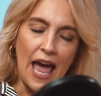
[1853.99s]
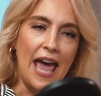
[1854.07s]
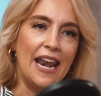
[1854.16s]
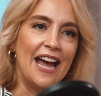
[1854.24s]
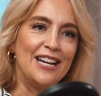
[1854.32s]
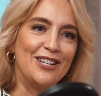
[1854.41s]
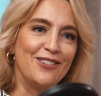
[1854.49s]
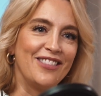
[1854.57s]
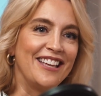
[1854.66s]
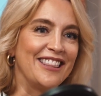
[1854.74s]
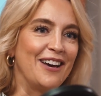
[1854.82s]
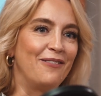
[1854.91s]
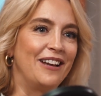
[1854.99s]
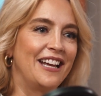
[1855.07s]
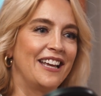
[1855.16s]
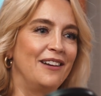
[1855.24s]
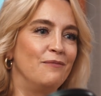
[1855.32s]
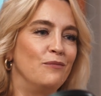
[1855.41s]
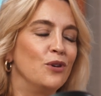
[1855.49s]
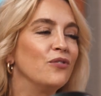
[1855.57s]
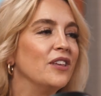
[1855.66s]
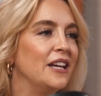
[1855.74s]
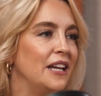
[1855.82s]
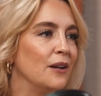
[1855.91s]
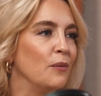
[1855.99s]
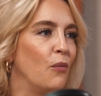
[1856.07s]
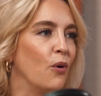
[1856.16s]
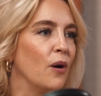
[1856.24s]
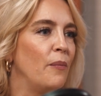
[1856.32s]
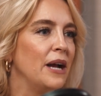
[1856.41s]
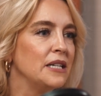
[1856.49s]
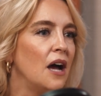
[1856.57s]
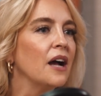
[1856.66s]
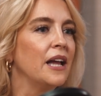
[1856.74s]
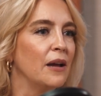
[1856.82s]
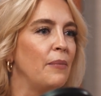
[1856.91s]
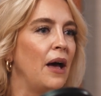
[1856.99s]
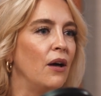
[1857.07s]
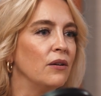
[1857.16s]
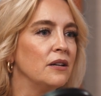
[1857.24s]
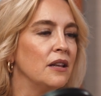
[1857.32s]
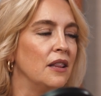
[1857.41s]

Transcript: And I do think that we can move the needle more by talking about